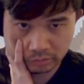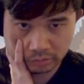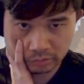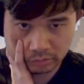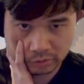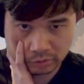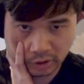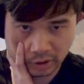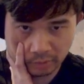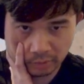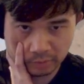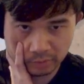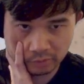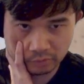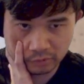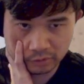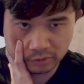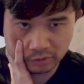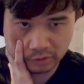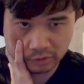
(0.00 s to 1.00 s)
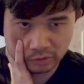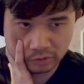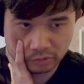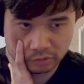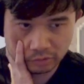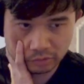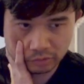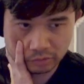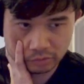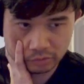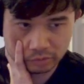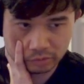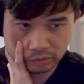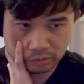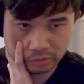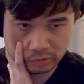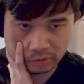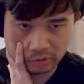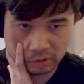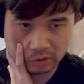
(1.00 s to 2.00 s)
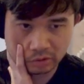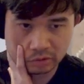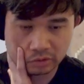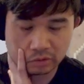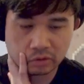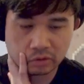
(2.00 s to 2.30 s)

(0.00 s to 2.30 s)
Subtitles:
Tapping 1, 2. Next.